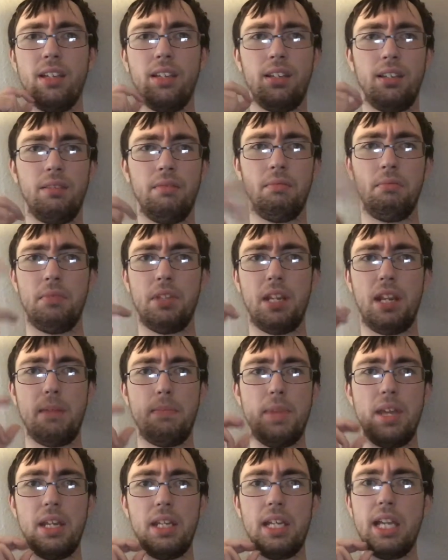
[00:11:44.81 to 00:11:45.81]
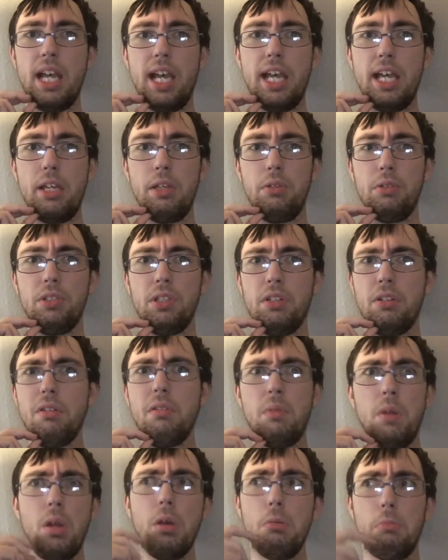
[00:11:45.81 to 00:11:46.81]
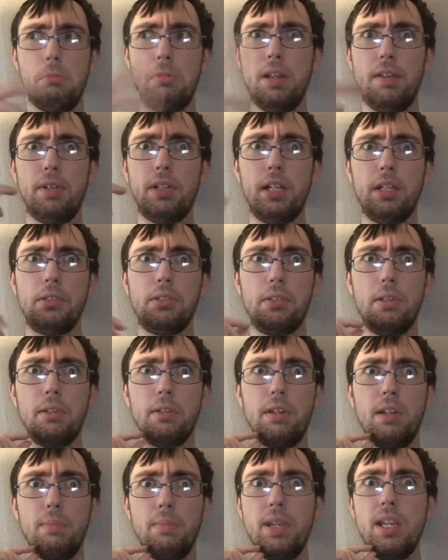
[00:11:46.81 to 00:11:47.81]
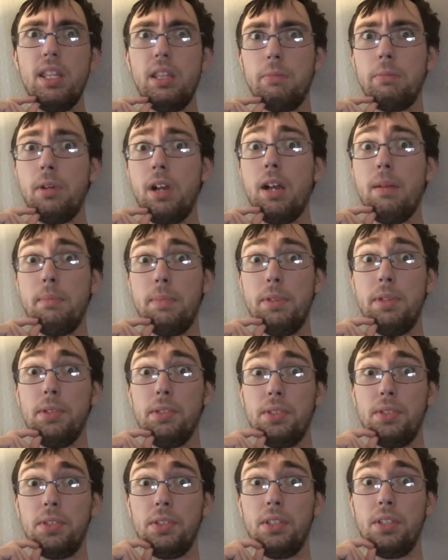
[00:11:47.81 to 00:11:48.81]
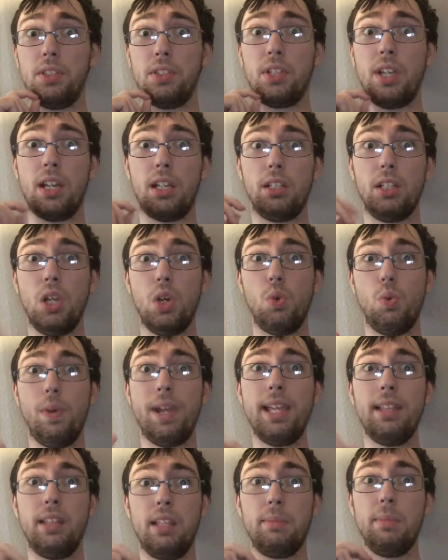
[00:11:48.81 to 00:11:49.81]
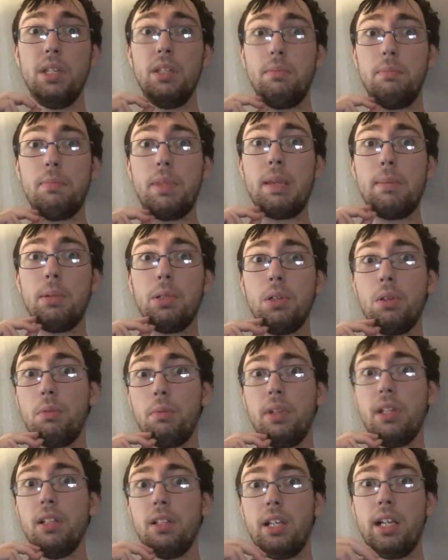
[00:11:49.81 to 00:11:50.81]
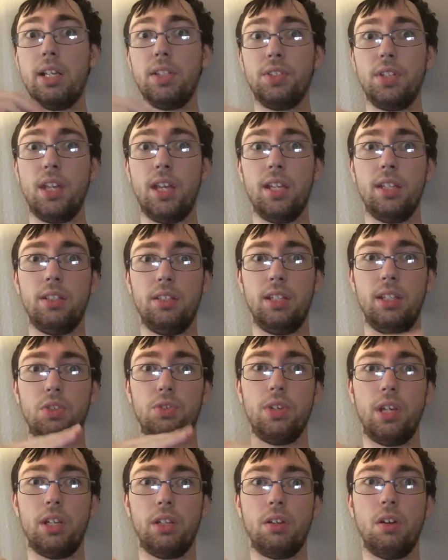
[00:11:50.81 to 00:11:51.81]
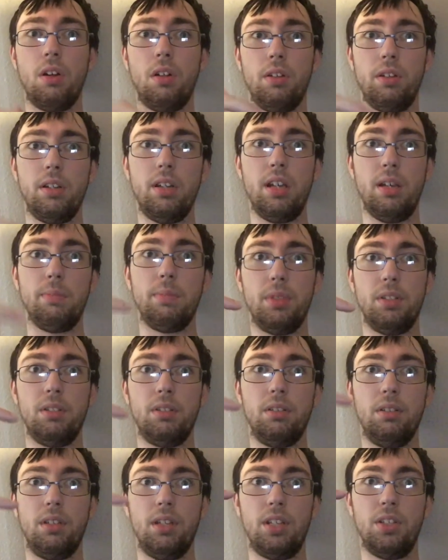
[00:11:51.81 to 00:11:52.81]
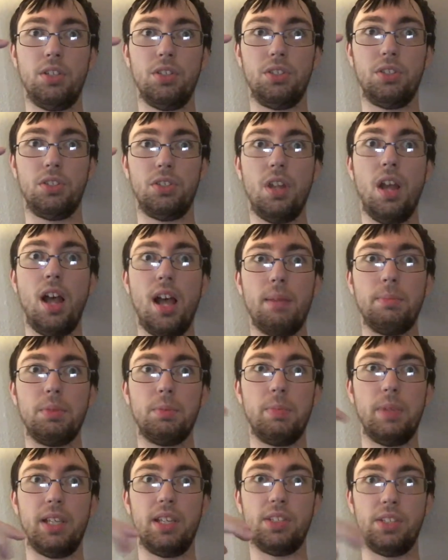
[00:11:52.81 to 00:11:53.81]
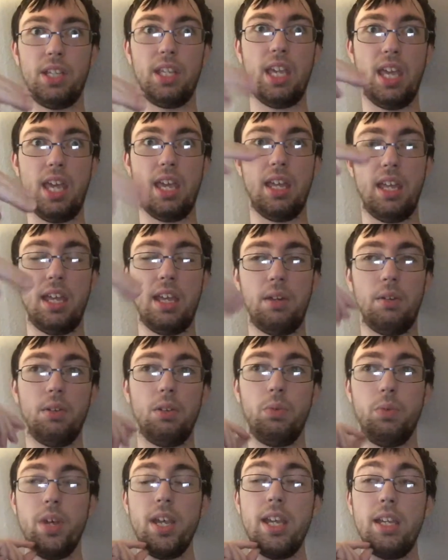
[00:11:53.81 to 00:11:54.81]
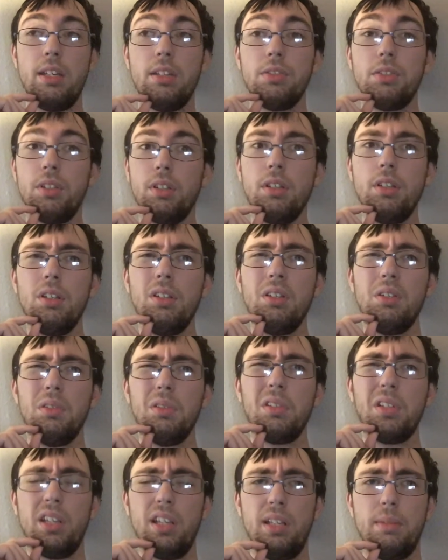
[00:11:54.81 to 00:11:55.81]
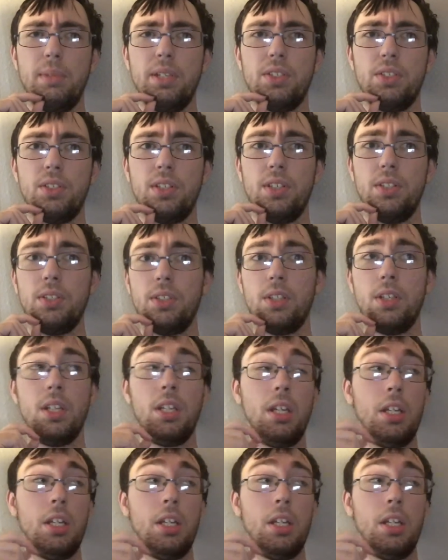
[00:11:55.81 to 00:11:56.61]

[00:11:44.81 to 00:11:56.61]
And then I met a guy who said, oh no, never got stuck on me. The problem is it's got a low weight limit, and people don't realize that. They try to call it up and it just stops because it can't handle the weight. And I was like, oh, okay, that makes sense.